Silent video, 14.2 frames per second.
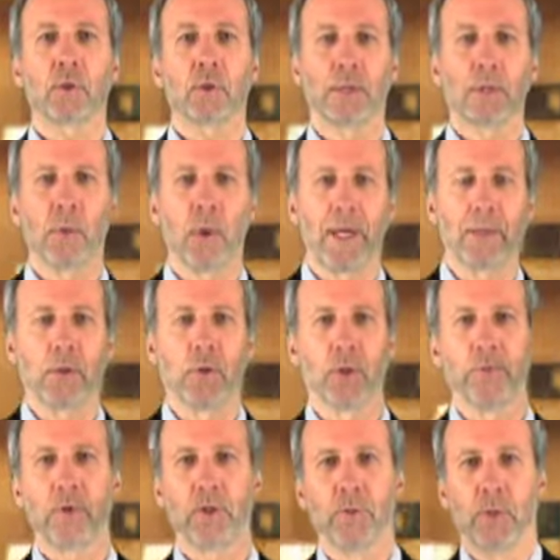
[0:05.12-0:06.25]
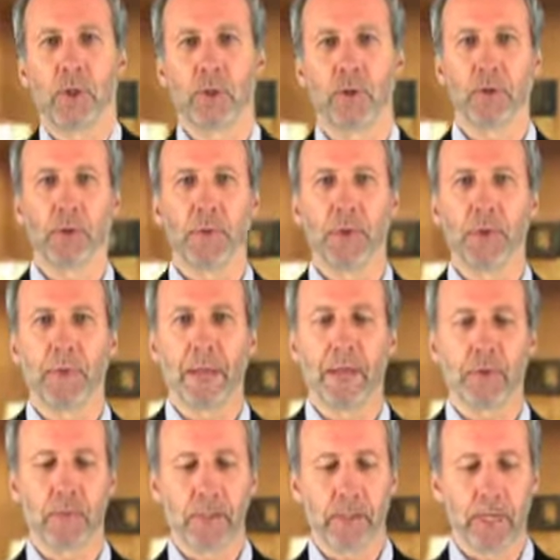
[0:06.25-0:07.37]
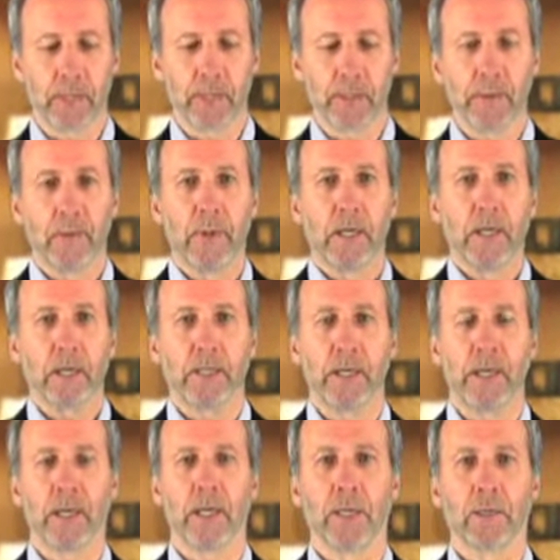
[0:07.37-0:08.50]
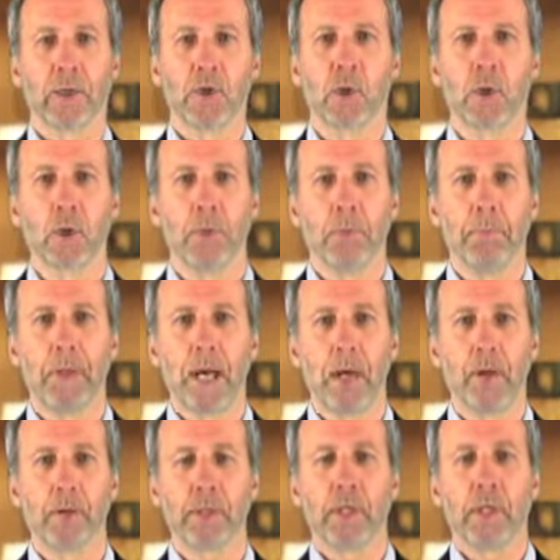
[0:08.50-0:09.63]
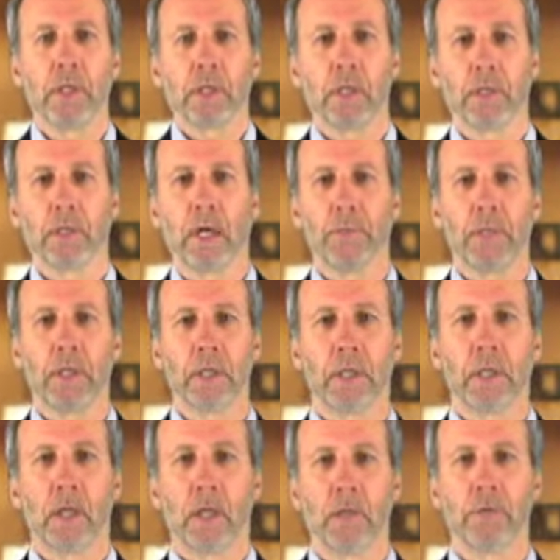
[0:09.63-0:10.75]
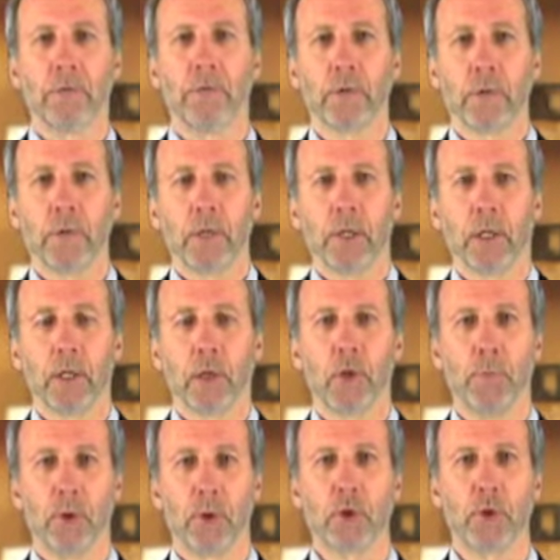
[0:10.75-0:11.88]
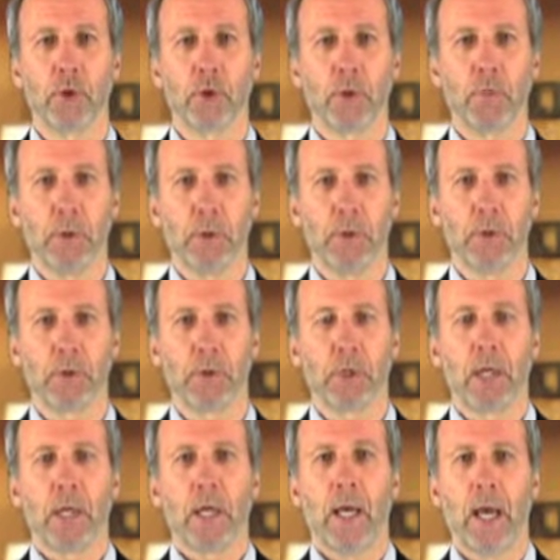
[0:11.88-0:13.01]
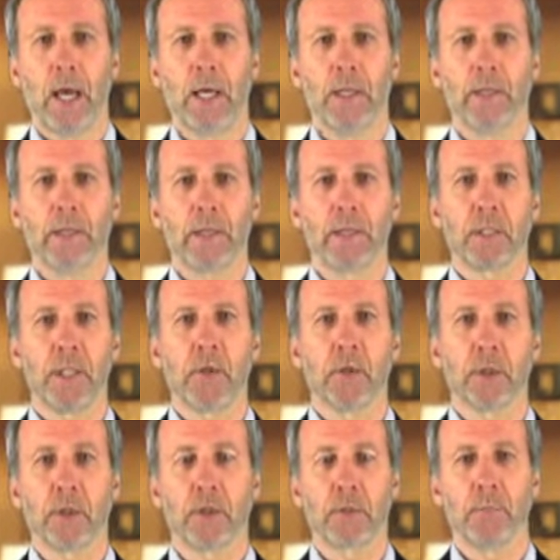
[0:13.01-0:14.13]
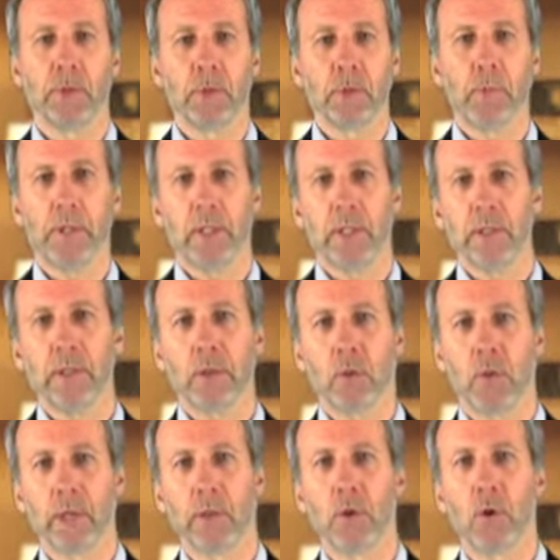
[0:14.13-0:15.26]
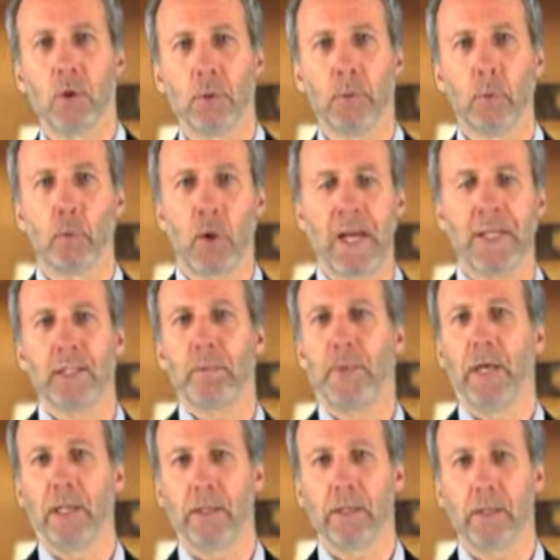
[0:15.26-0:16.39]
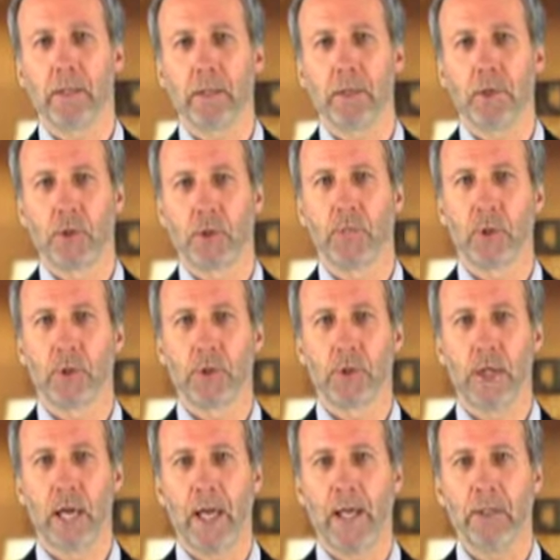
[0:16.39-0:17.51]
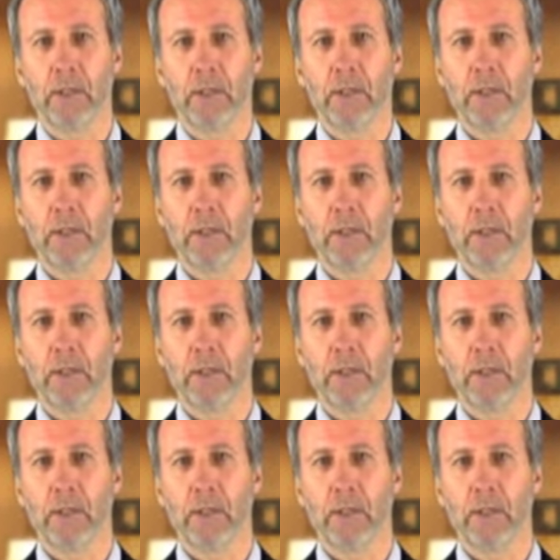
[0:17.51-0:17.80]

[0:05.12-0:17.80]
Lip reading: Chris Whitelaw of Commercial Disputes Management Center. Today I'd like to talk about the topic of commercial disputes and distinguish between what are called rights-based disputes and